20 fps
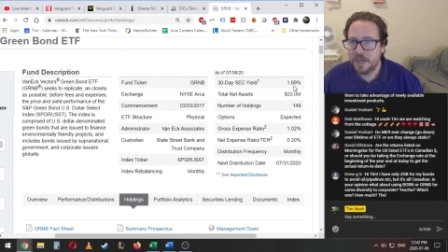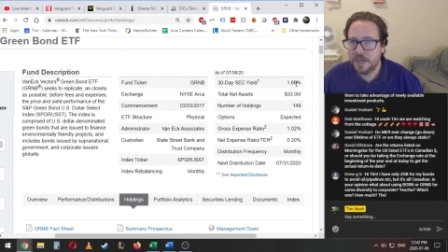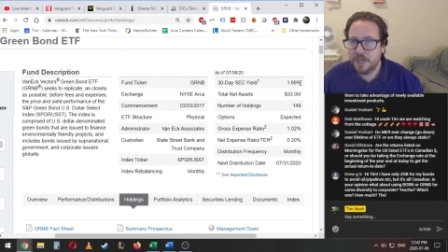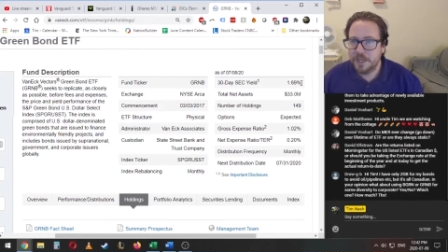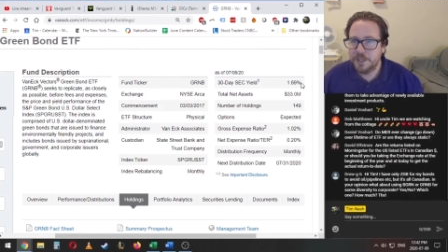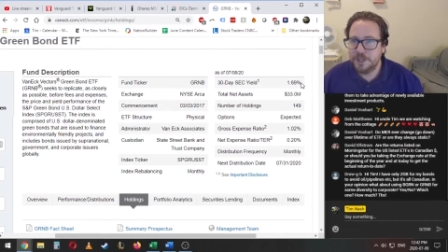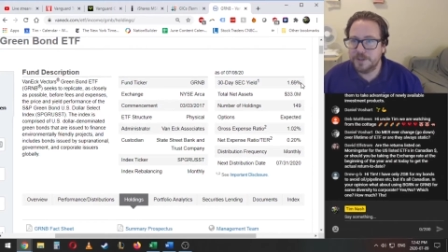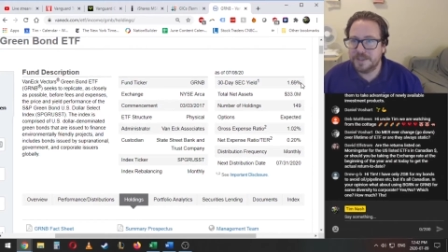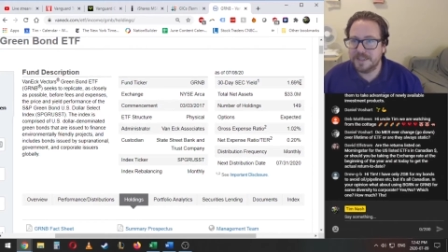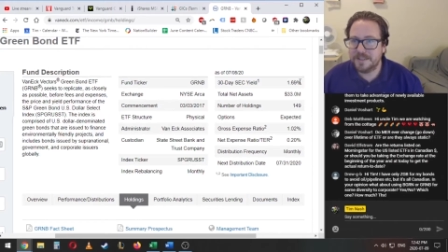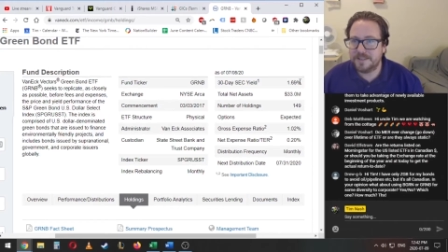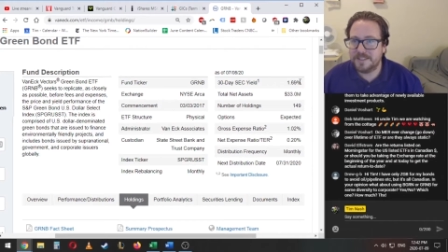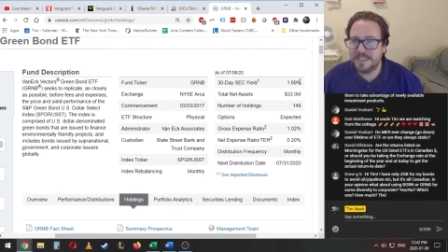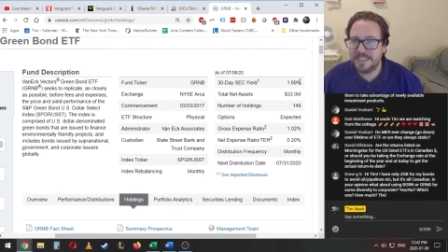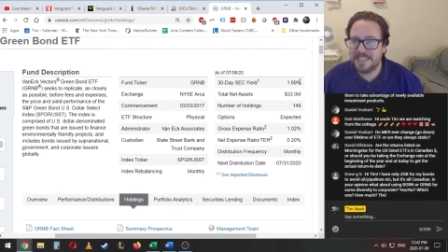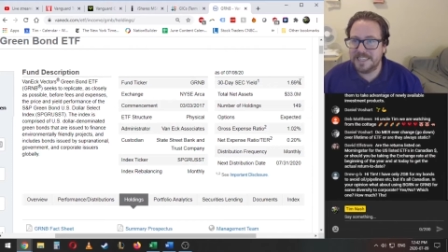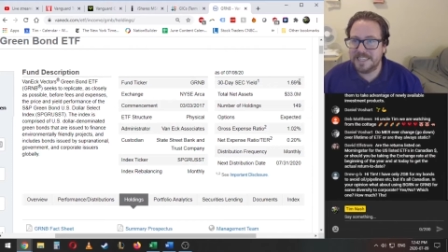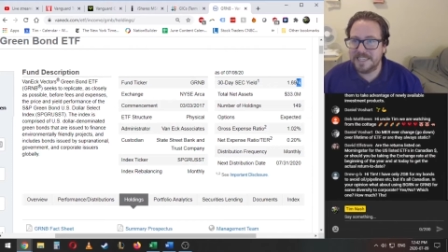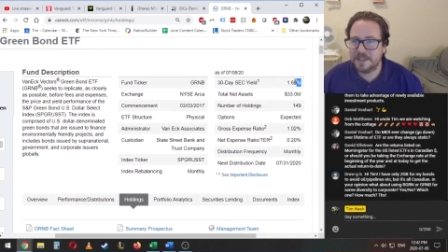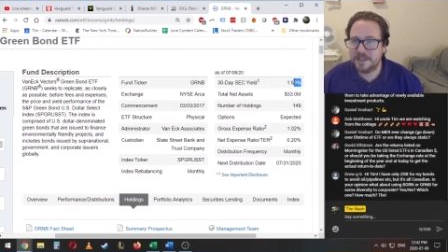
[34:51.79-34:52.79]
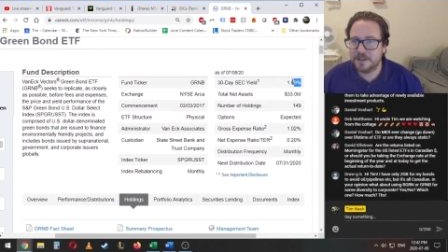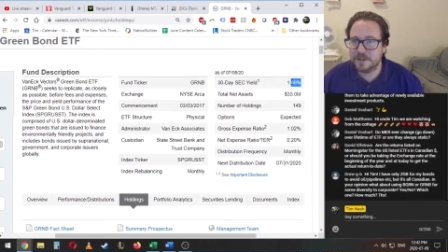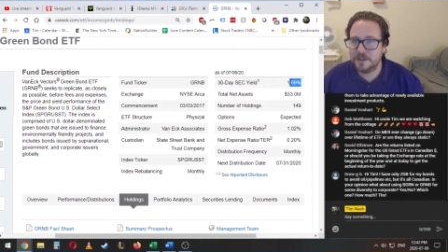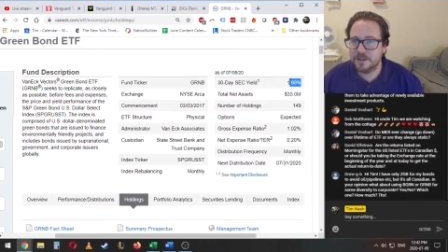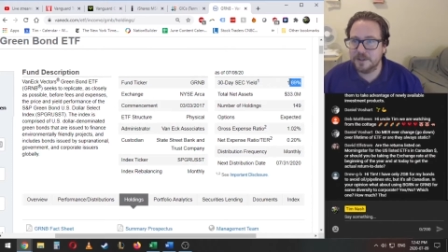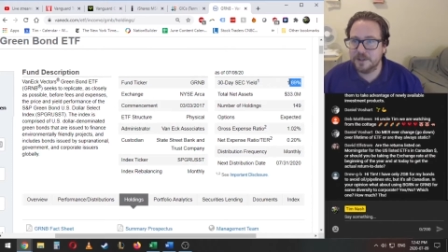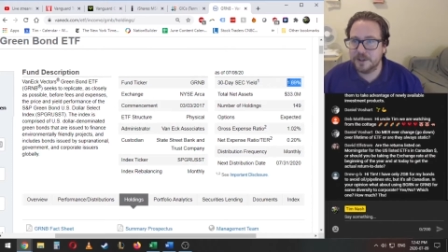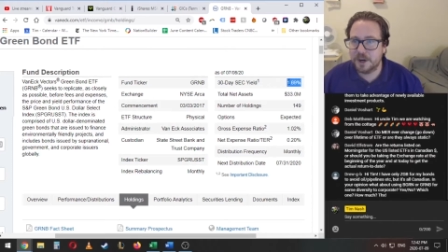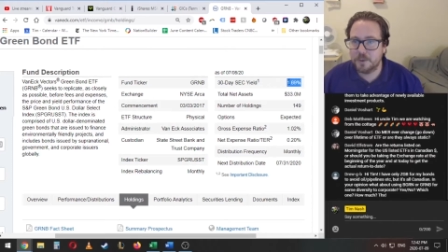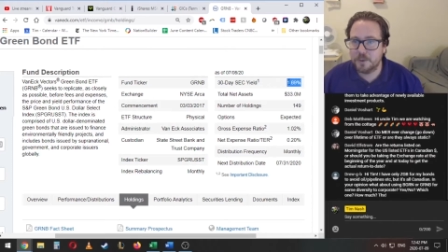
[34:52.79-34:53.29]
You can see here,
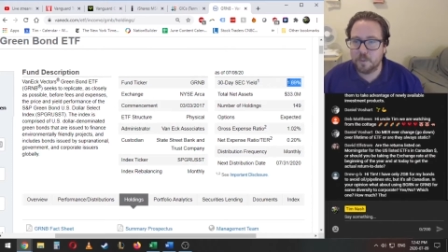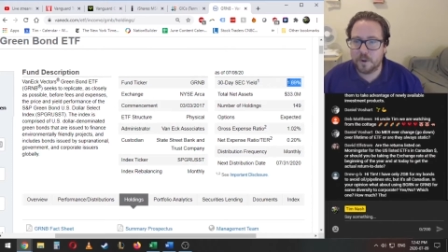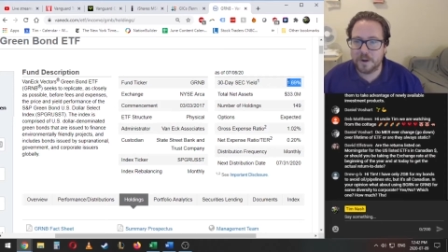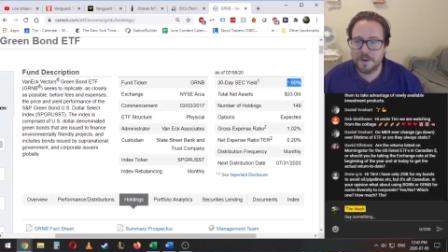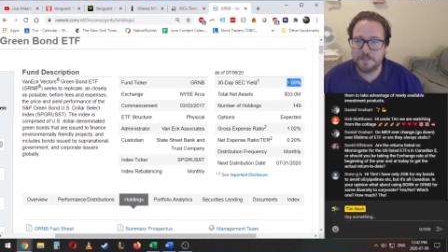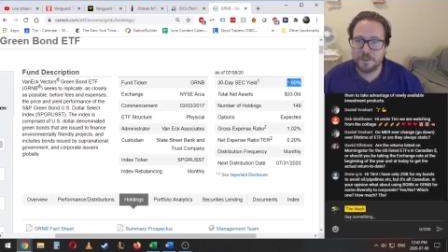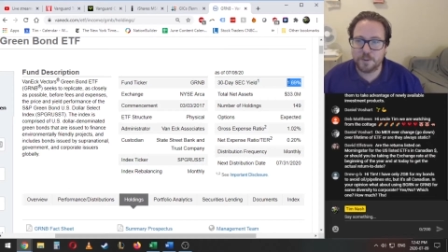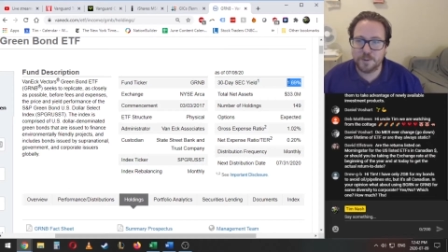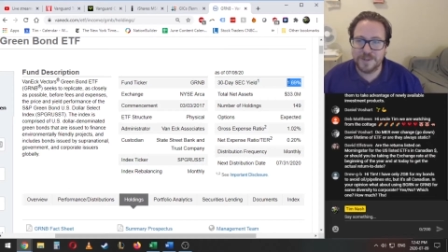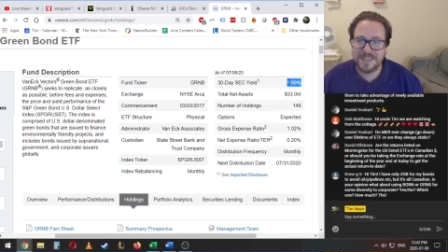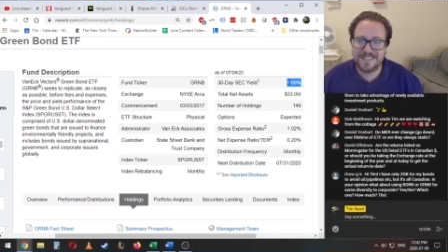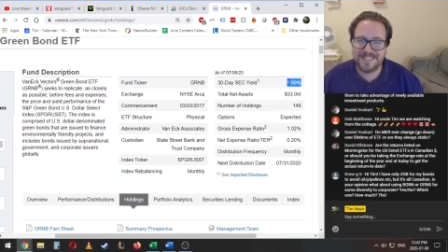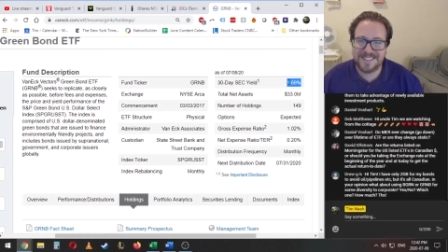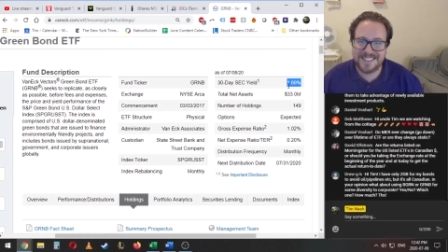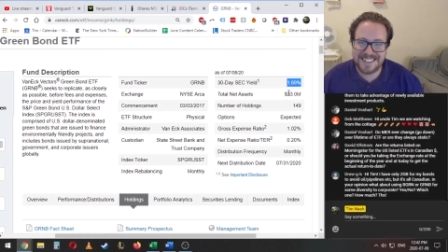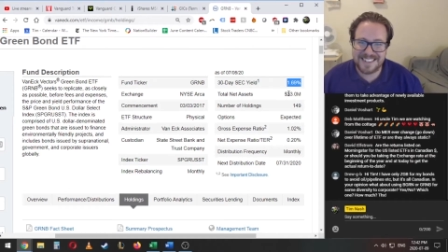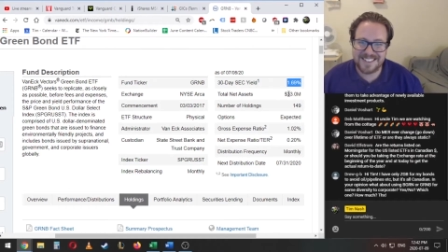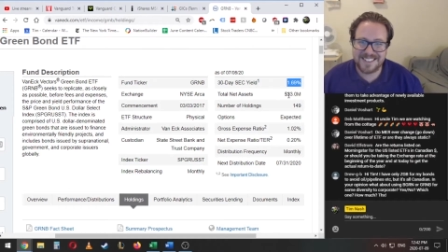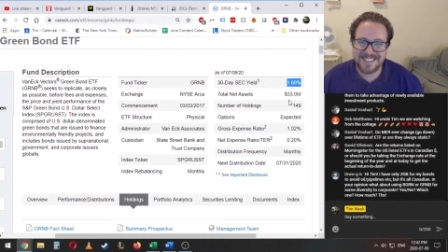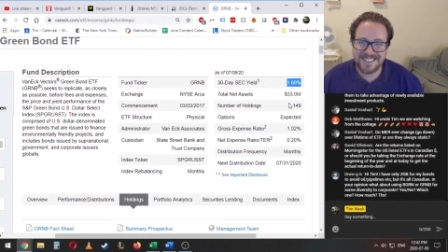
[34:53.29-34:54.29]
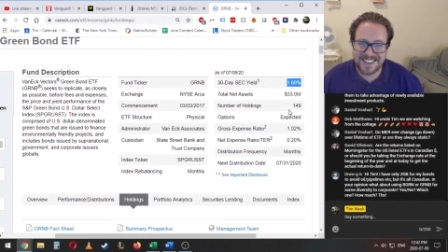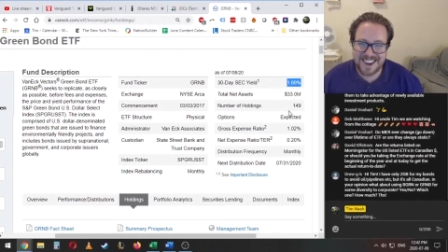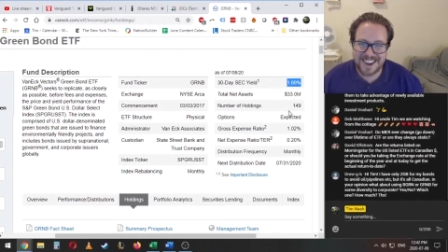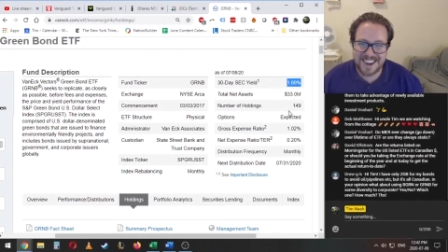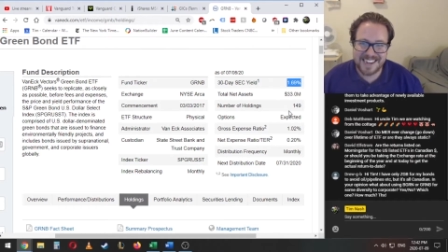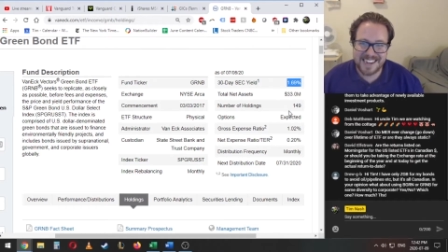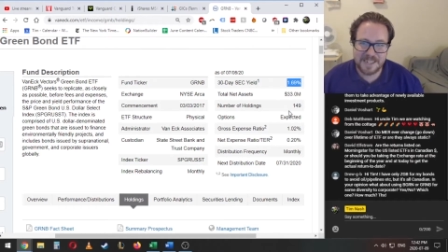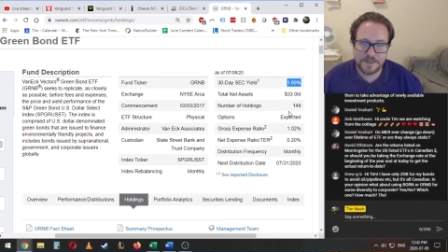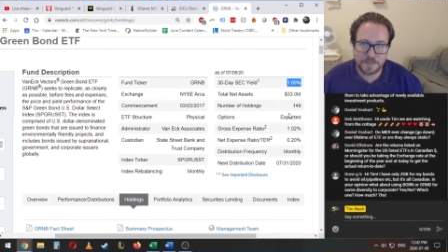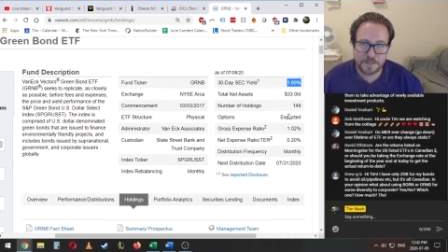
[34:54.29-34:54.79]

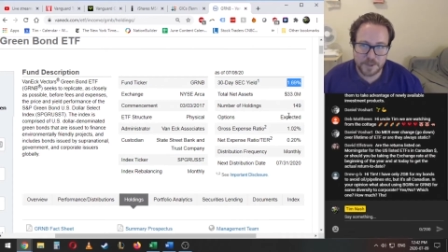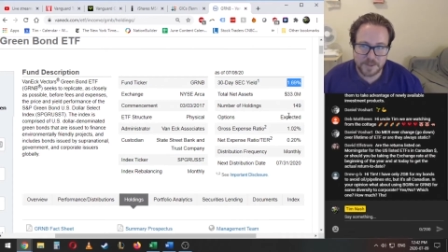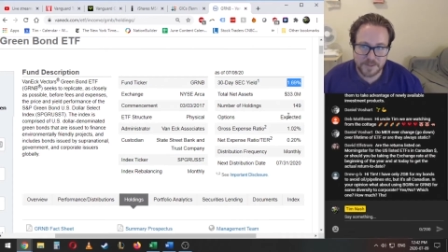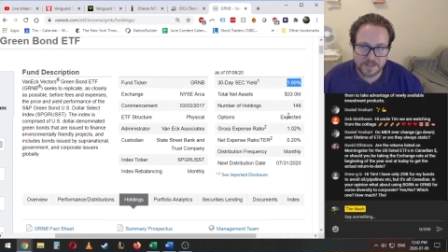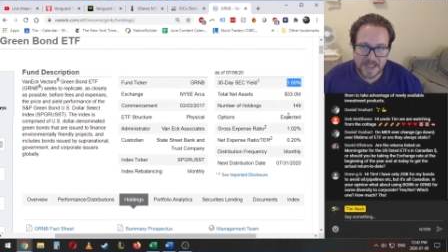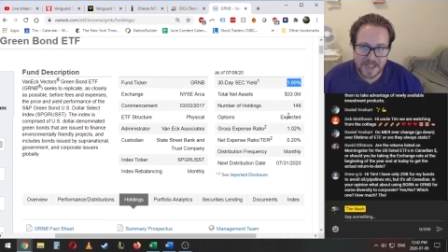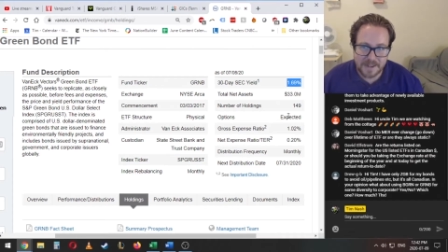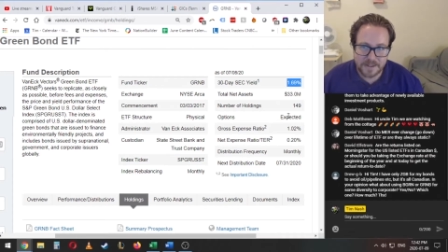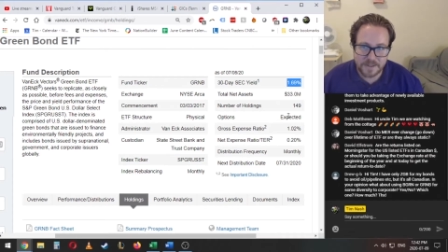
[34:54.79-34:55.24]
1.69%.